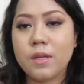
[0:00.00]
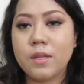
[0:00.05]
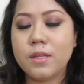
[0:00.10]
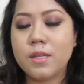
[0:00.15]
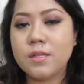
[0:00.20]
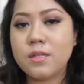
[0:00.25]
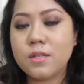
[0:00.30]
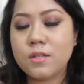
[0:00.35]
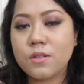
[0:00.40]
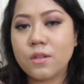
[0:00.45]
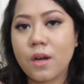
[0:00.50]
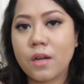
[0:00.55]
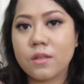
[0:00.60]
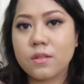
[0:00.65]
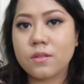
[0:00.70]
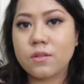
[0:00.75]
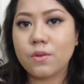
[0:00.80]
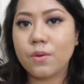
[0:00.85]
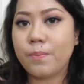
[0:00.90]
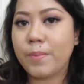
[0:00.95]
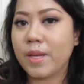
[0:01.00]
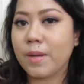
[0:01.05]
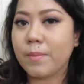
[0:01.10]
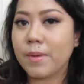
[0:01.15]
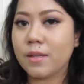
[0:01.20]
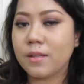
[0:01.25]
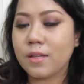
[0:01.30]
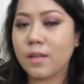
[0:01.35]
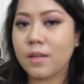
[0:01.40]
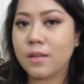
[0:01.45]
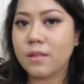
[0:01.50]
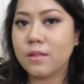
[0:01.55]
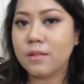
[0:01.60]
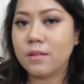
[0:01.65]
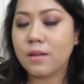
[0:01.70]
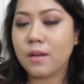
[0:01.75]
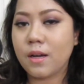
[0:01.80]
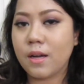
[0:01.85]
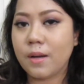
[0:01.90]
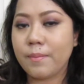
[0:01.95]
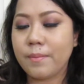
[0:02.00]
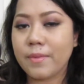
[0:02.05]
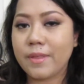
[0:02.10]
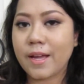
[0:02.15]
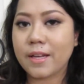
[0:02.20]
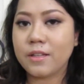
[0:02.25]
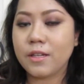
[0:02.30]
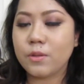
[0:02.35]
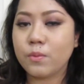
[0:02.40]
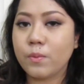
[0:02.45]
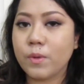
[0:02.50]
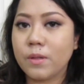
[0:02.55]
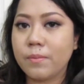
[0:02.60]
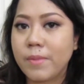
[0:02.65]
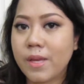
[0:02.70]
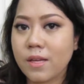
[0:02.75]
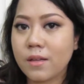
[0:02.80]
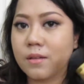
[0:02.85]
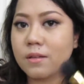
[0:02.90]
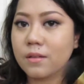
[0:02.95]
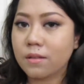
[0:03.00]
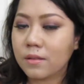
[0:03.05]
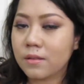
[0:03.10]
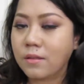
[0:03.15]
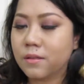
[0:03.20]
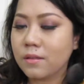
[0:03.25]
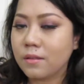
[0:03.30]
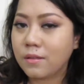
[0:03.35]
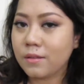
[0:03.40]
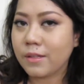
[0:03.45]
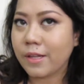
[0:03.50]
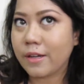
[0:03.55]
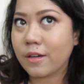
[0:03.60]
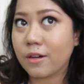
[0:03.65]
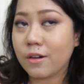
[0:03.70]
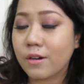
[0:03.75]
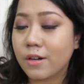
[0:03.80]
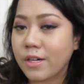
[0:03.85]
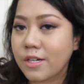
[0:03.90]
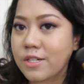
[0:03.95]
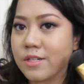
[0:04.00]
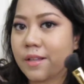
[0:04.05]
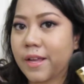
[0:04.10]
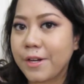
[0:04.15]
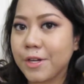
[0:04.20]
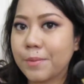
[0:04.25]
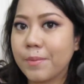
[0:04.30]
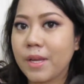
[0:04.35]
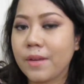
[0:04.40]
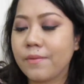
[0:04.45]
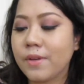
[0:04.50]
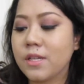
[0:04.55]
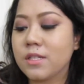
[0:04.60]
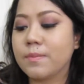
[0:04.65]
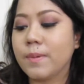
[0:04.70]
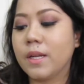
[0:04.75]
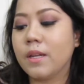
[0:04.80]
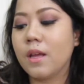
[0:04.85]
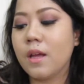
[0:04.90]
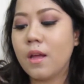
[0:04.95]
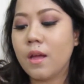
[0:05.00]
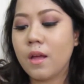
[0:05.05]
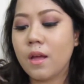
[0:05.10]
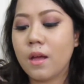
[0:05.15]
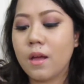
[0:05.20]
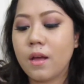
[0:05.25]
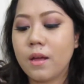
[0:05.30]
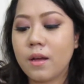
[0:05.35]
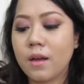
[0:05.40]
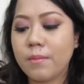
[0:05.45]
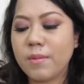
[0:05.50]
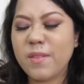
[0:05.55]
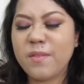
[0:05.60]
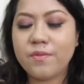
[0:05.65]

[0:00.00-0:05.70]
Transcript: This is not so pigmented that it will make like a harsh line on my face, but if